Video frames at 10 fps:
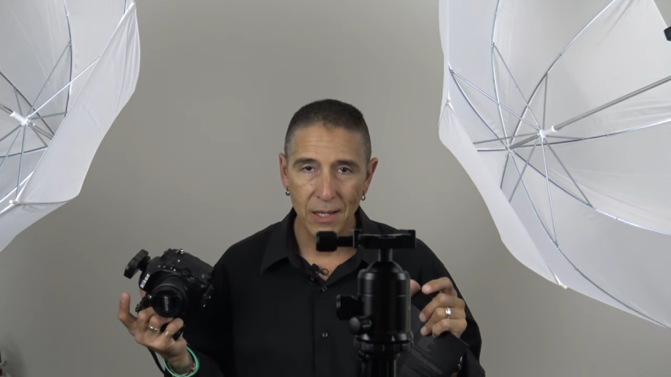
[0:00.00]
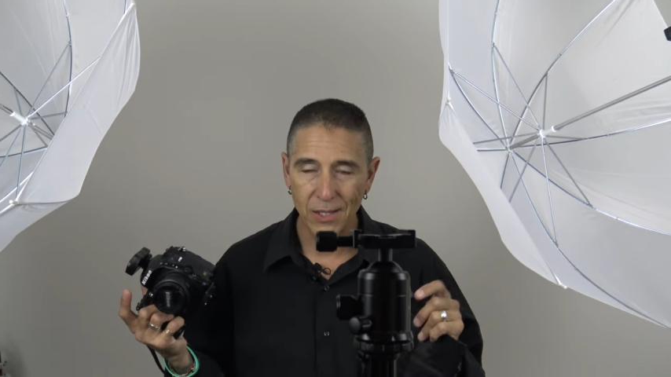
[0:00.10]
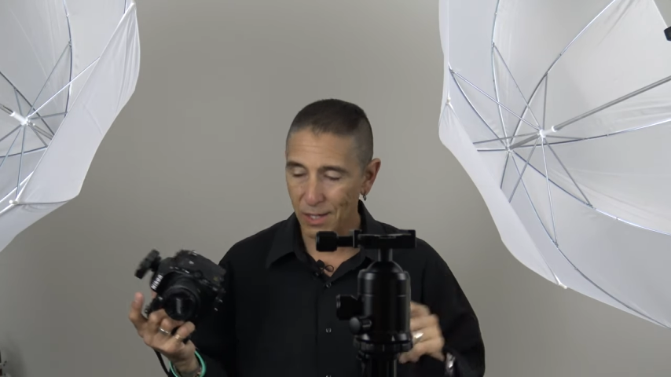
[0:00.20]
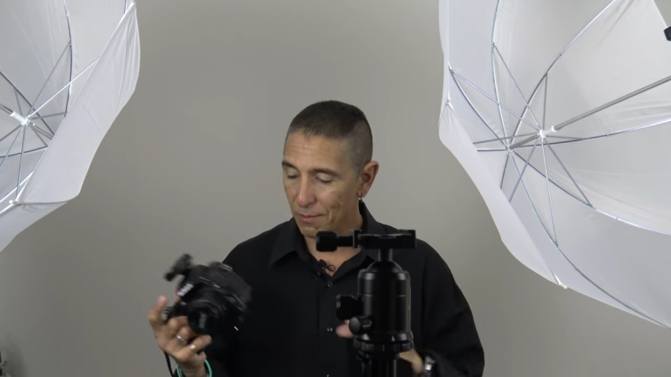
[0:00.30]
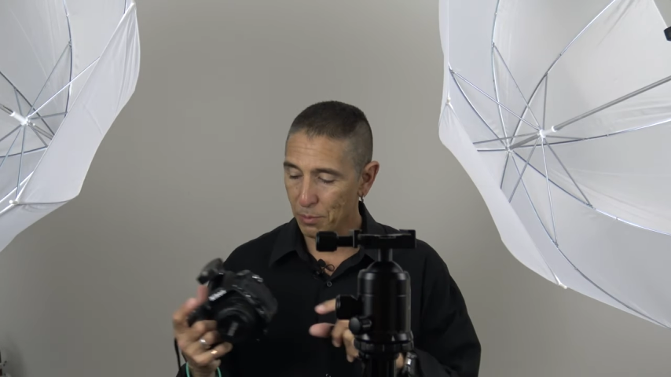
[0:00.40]
a
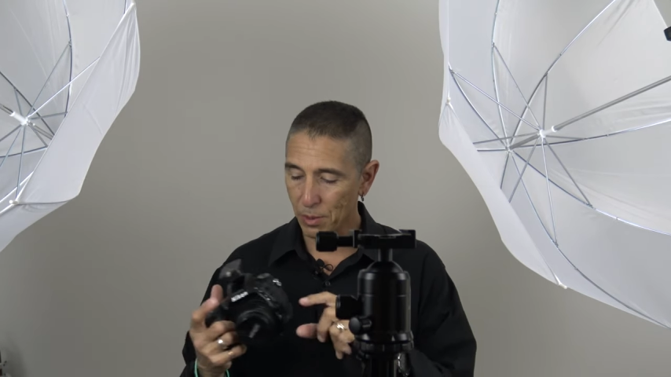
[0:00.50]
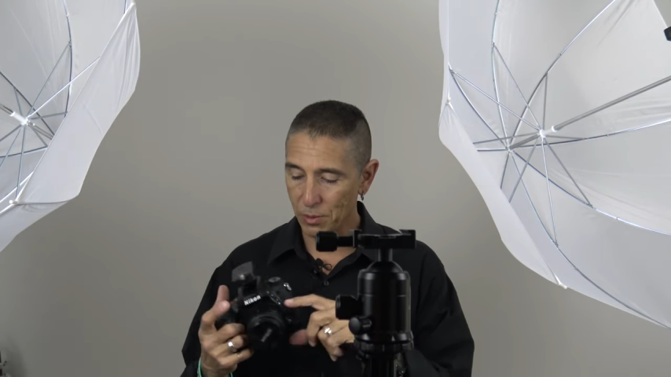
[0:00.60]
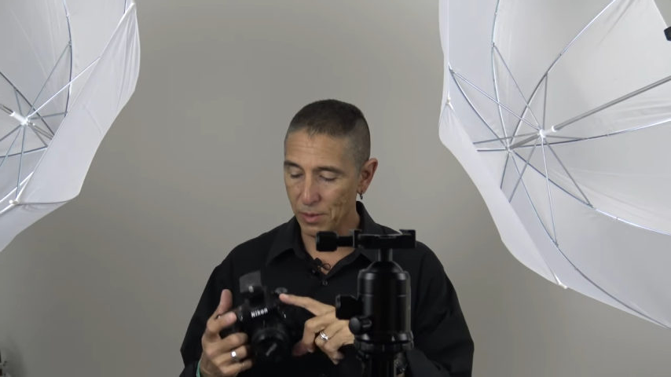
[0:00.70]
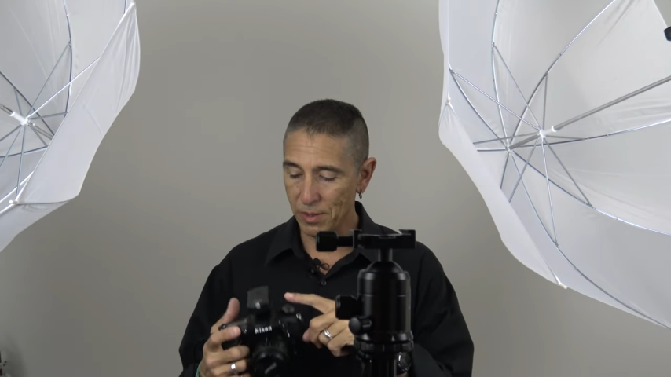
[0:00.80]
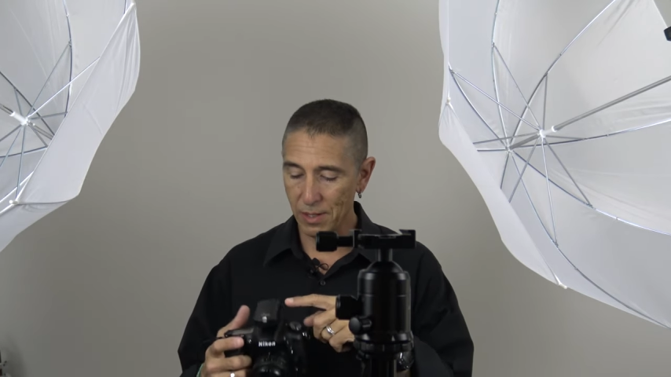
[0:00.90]

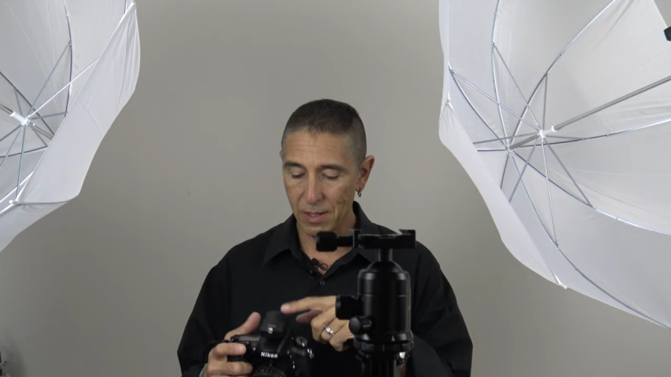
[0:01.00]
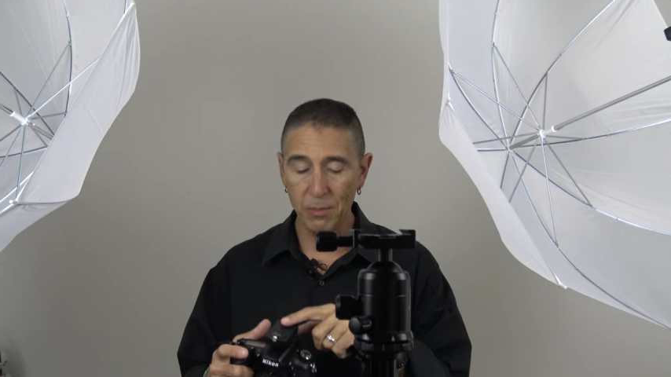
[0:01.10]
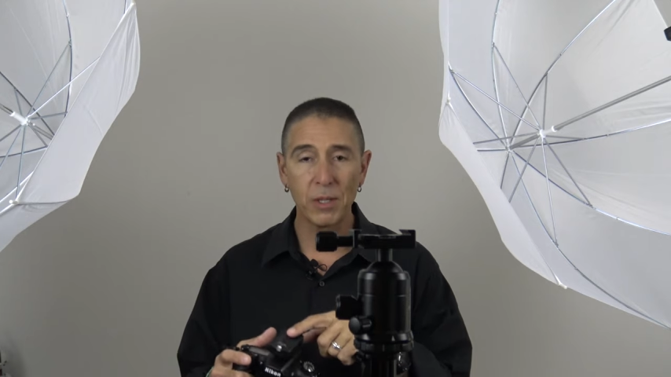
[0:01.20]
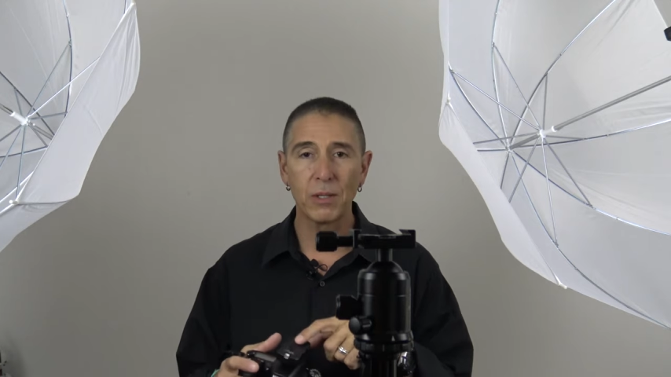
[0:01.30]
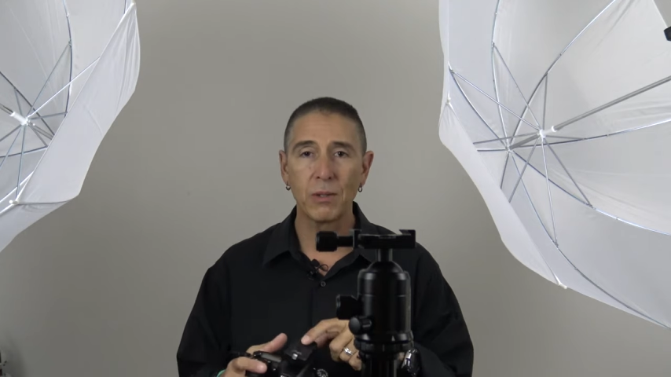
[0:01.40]
self-portrait, and I'm
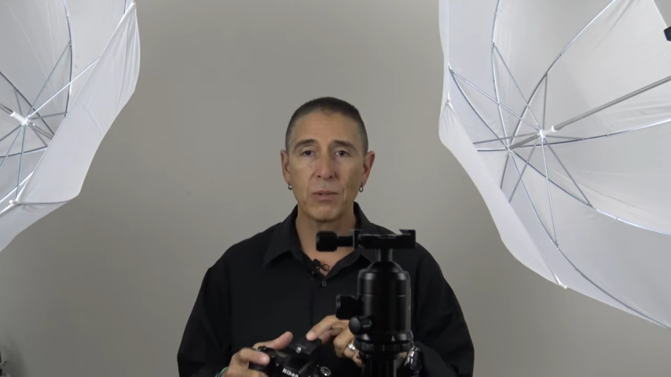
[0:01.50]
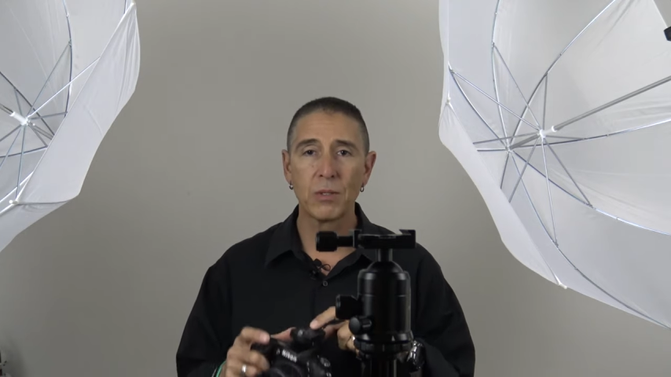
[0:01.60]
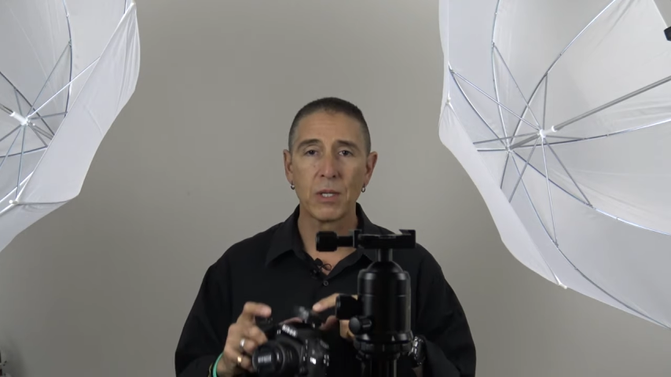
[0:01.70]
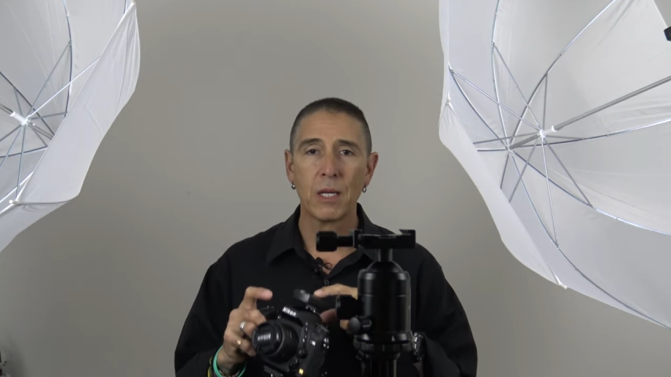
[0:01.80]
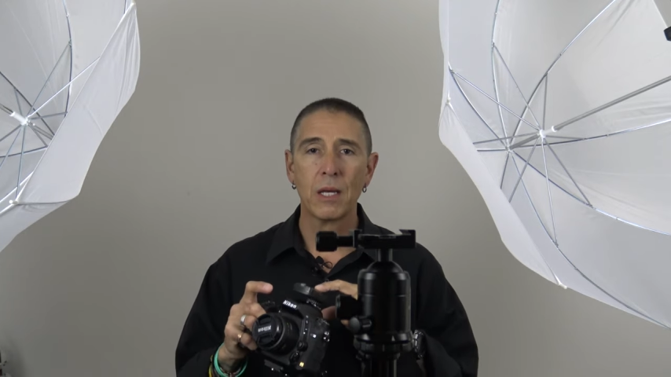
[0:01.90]
going to use